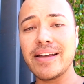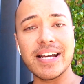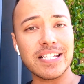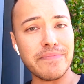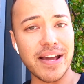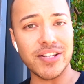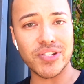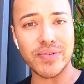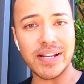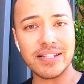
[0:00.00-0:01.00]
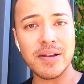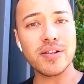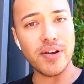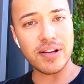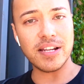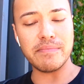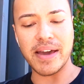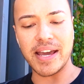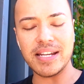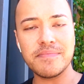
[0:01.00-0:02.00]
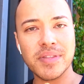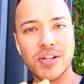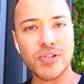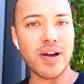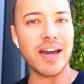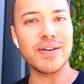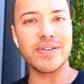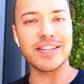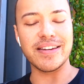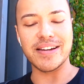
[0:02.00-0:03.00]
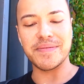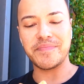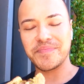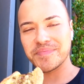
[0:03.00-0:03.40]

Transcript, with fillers: Nice pastries, locally made. Try it when you're here.